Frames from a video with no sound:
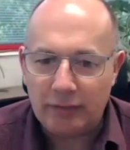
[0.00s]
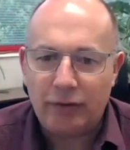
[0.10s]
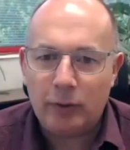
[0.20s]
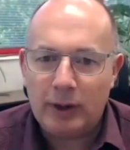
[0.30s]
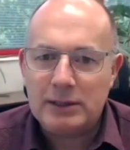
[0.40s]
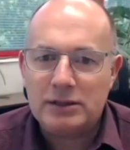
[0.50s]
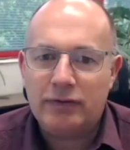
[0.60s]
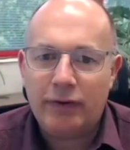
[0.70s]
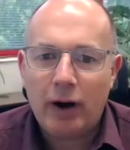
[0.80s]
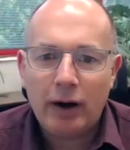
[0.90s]
on
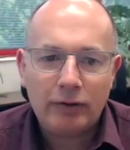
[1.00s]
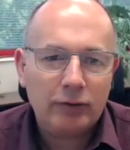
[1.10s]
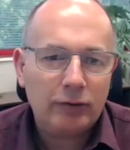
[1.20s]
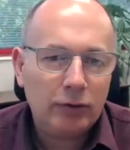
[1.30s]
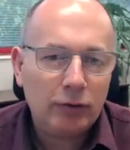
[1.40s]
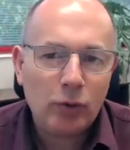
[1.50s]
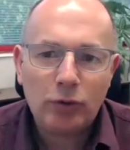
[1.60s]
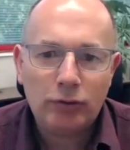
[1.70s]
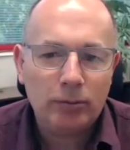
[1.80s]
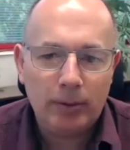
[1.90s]
influenza viruses. So, of
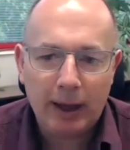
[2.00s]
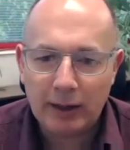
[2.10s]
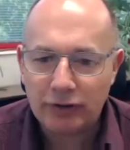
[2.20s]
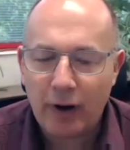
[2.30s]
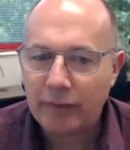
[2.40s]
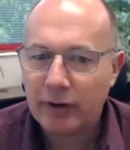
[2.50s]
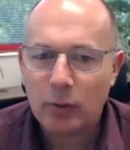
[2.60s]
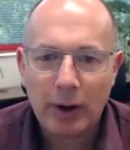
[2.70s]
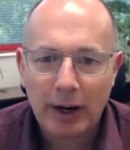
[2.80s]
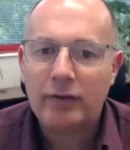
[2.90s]
course, the
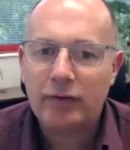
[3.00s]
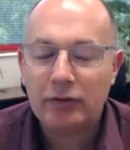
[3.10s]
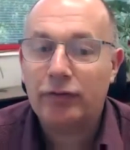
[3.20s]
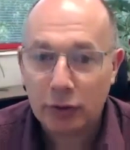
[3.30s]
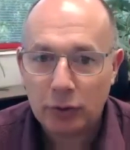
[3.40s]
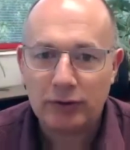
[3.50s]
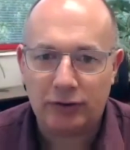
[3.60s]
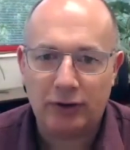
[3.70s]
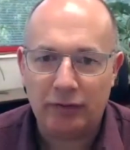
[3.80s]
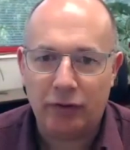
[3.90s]
H5N1 avian flu
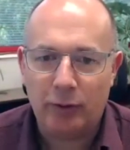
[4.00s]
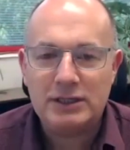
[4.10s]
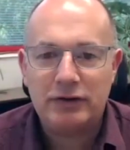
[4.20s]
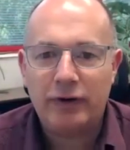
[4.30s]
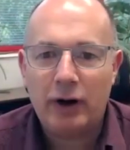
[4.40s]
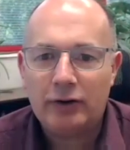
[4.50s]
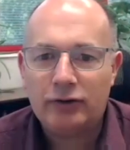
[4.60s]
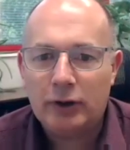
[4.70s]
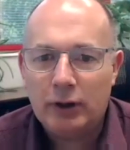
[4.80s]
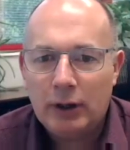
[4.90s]
is an influenza
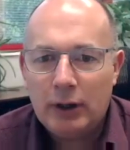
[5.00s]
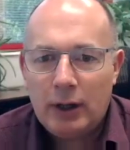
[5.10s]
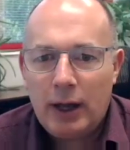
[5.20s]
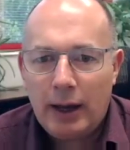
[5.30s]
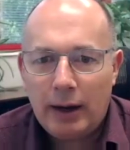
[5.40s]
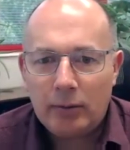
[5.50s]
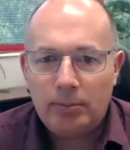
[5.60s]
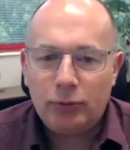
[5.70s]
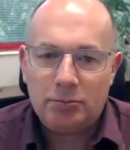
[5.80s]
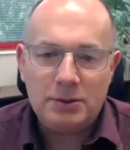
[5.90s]
virus.
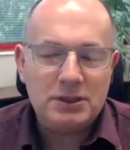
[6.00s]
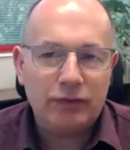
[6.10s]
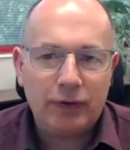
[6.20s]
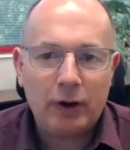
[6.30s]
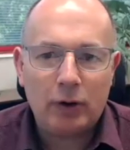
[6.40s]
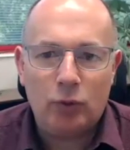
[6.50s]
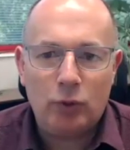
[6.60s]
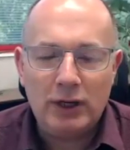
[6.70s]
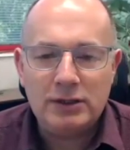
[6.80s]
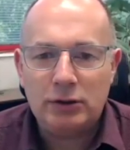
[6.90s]
Sort of specific
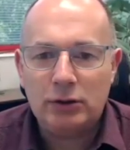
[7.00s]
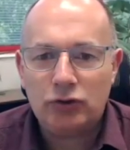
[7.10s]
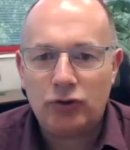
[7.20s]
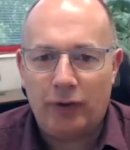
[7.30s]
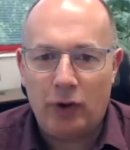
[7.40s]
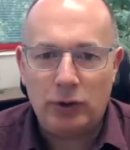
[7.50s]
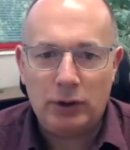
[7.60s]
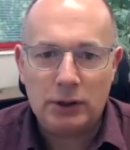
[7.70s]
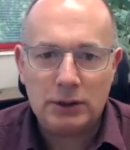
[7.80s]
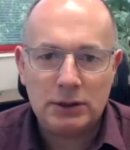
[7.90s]
research
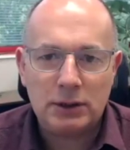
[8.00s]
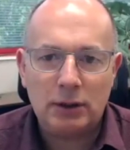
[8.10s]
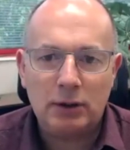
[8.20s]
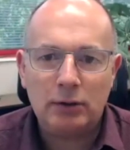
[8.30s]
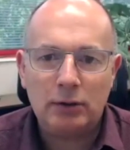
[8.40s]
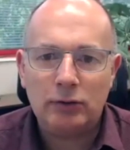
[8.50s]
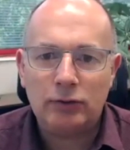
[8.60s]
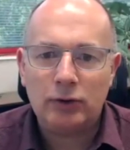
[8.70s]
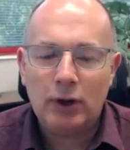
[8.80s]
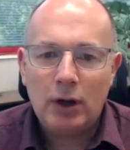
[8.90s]
focus
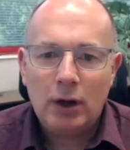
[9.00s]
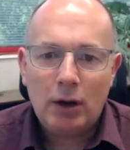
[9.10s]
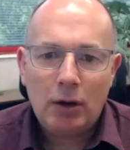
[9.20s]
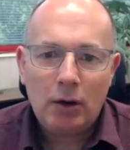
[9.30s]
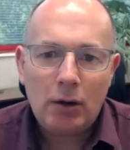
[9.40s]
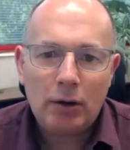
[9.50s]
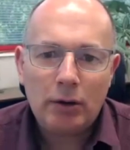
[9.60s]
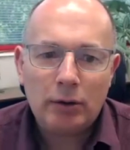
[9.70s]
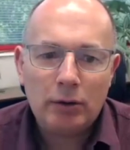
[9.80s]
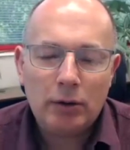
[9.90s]
is
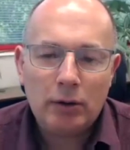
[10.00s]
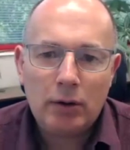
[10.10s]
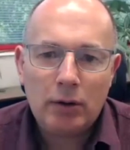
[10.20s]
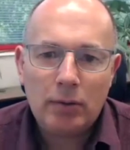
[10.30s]
on